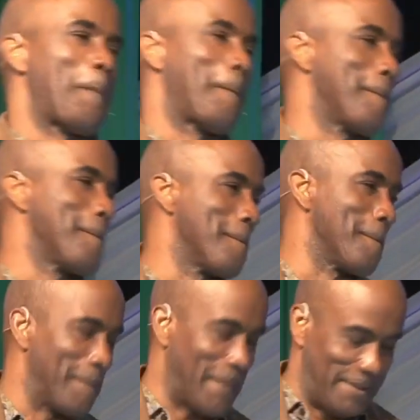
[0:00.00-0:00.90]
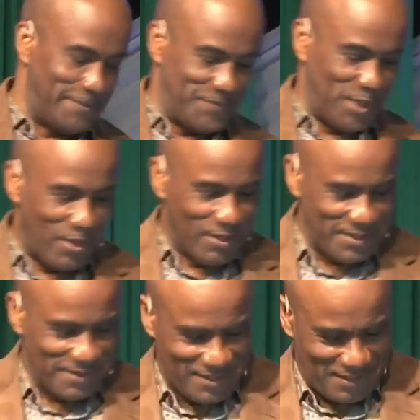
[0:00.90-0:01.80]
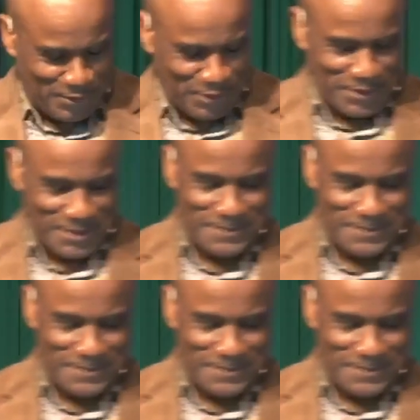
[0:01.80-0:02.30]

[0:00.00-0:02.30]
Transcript: Mm, y'all good, y'all good.